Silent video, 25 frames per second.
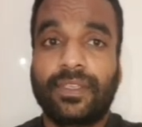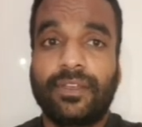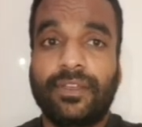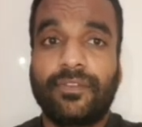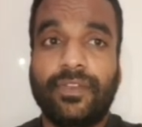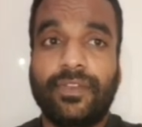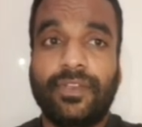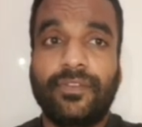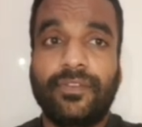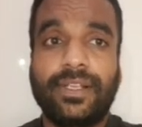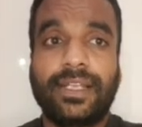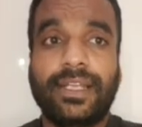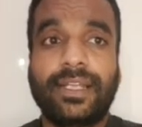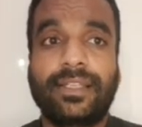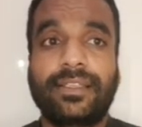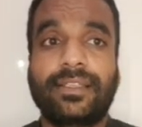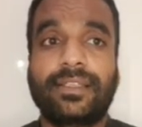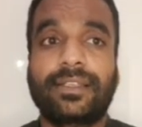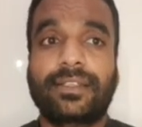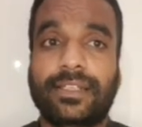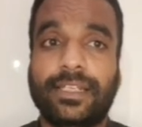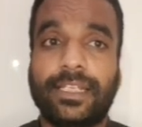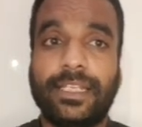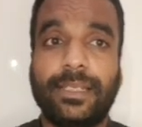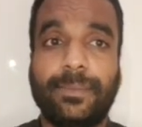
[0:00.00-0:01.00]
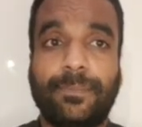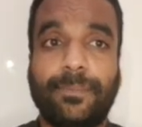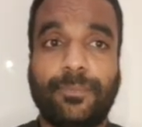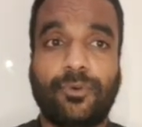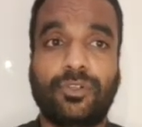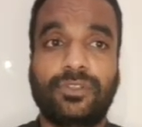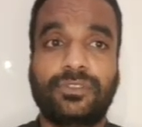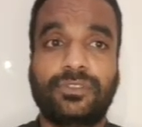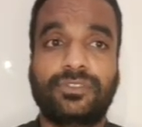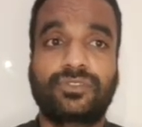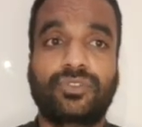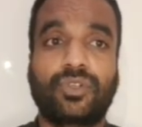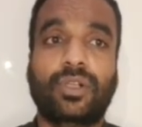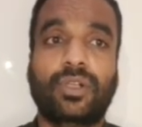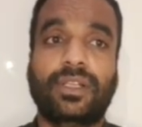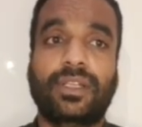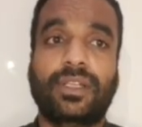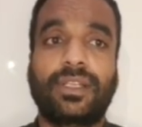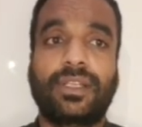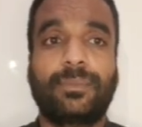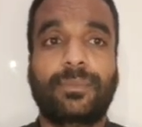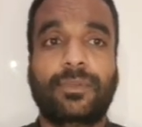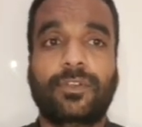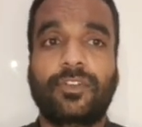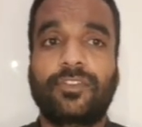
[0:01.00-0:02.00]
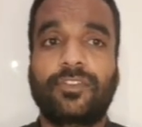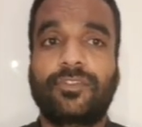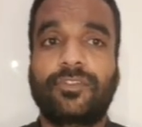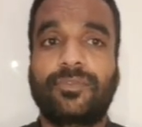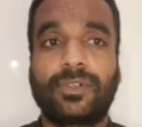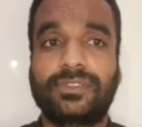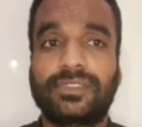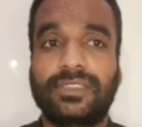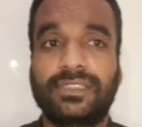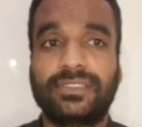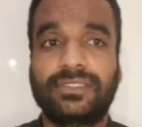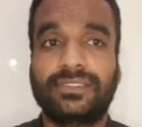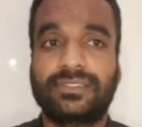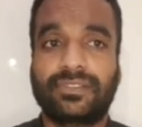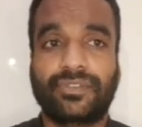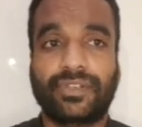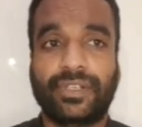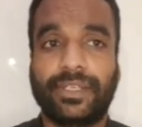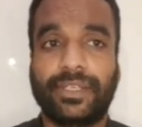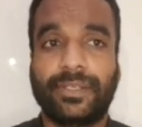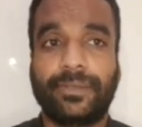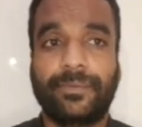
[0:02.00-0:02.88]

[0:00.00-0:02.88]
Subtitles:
We will get 3 poles. Total number of poles is 3.